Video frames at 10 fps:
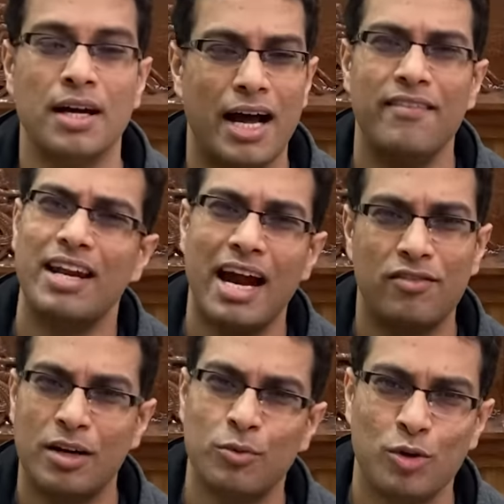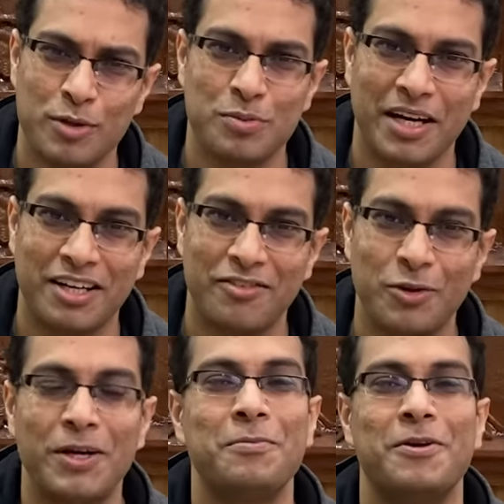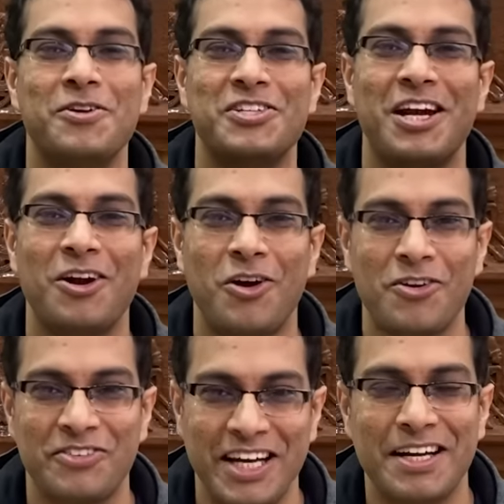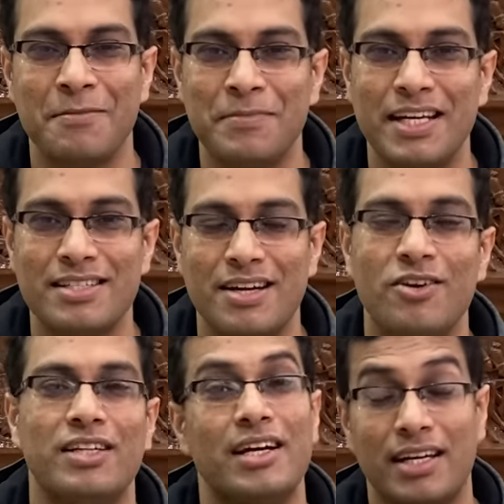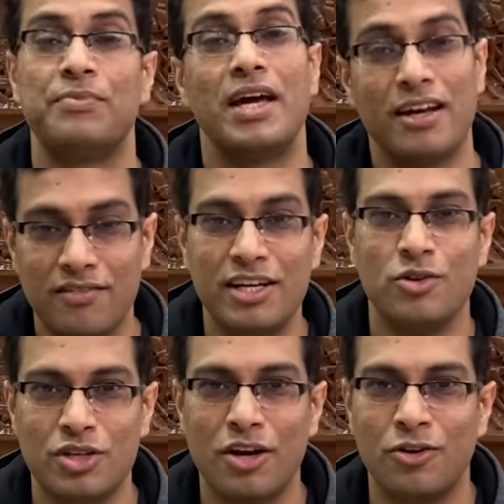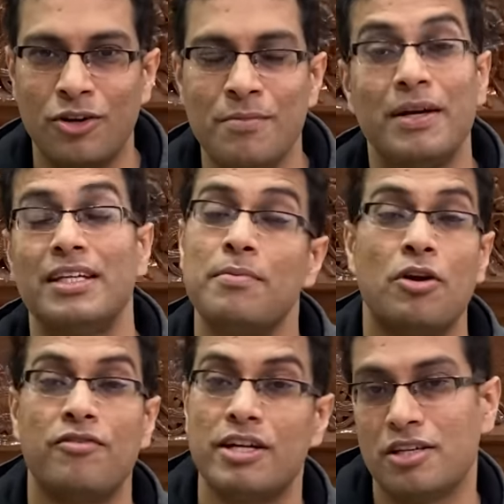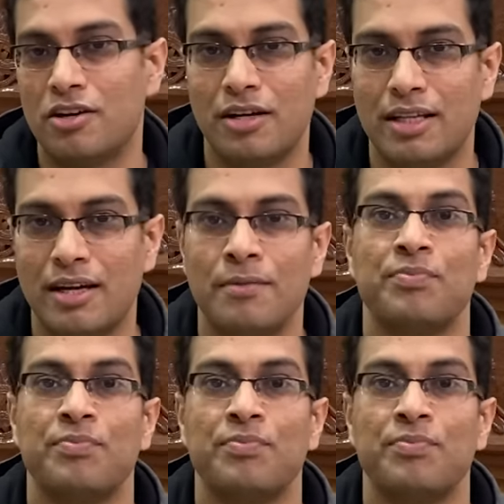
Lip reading: I will add one more perspective to it because there are a lot of tech companies now that their revenues are good, but their profits are not there.